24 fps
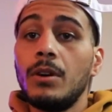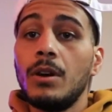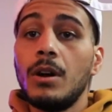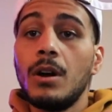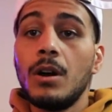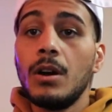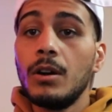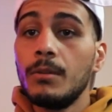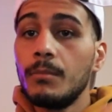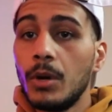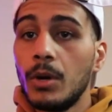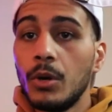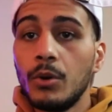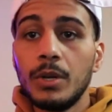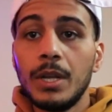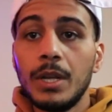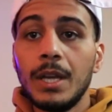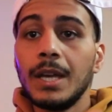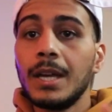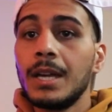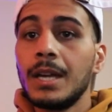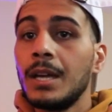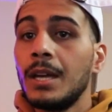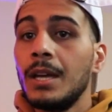
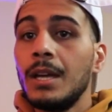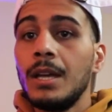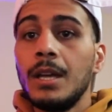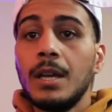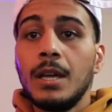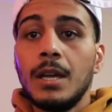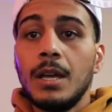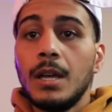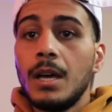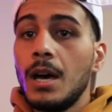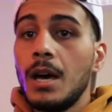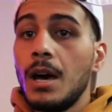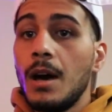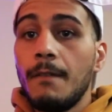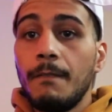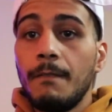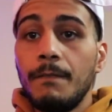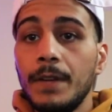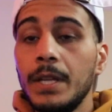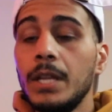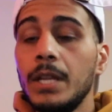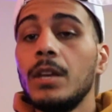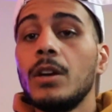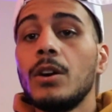harmonic
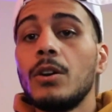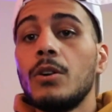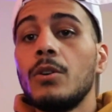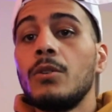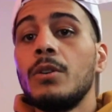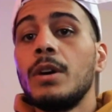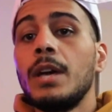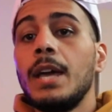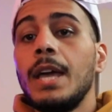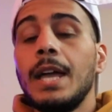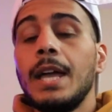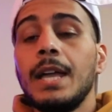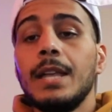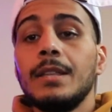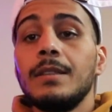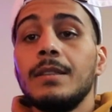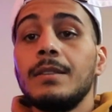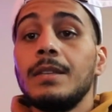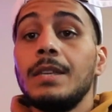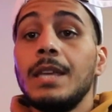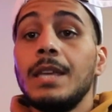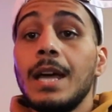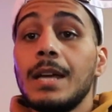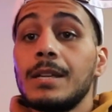video.
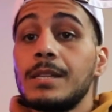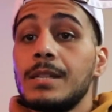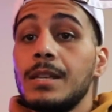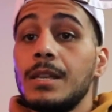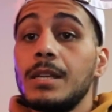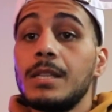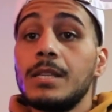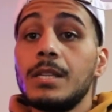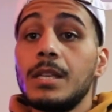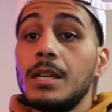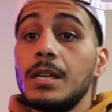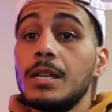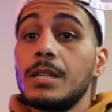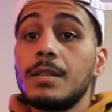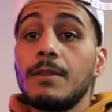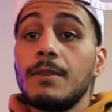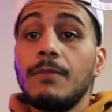And yes, it's